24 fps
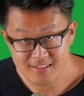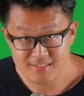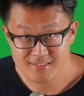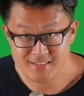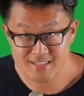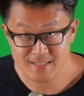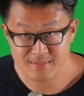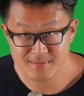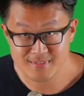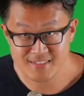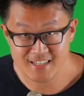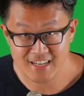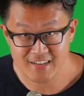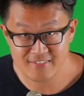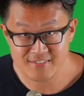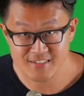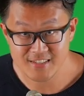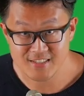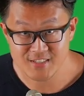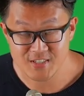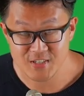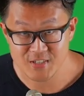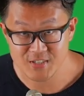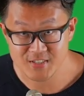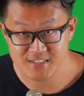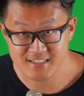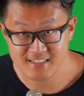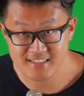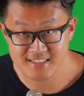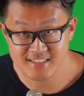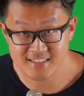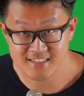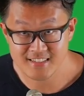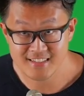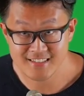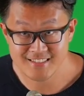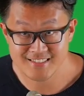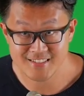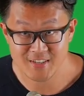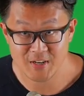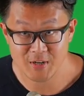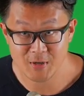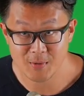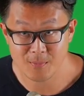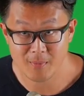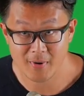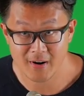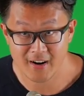Team safety chooses
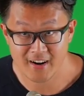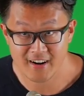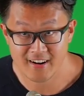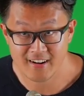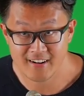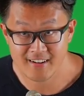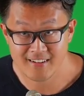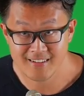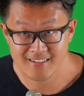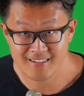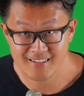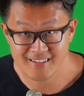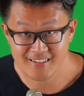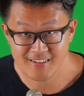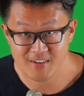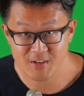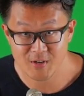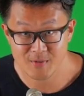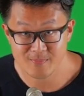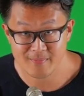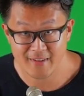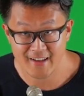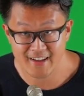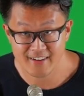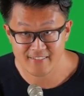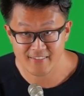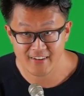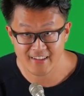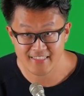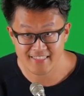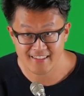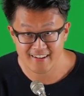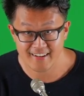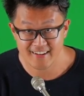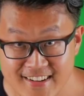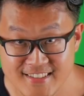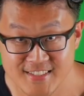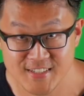Terrelle Pryor. Good man right there.